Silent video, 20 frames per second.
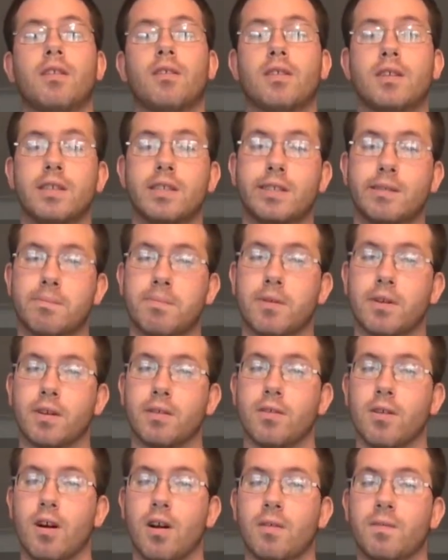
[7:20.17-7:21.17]
It is a pretty
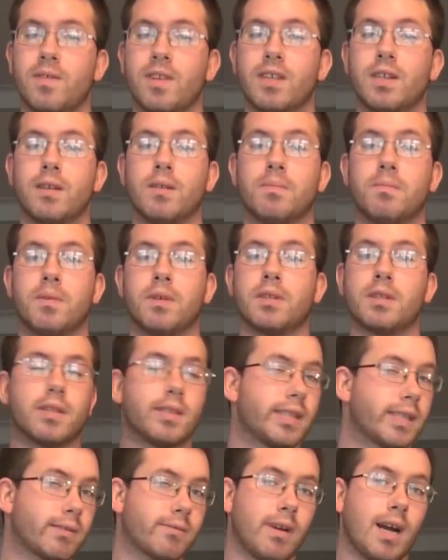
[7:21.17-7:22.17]
long video, but
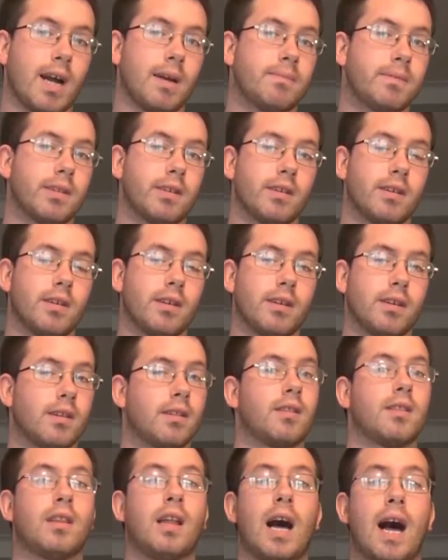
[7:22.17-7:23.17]
describes a
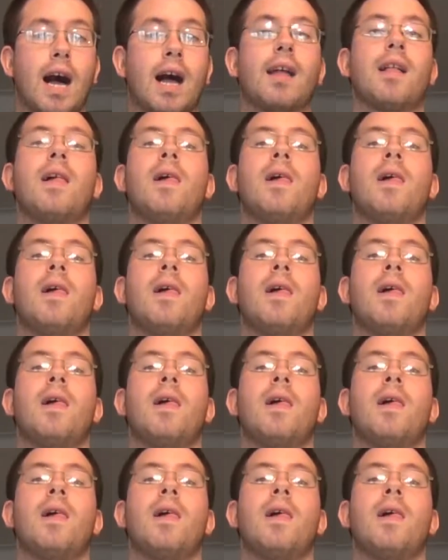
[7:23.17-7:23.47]
lot.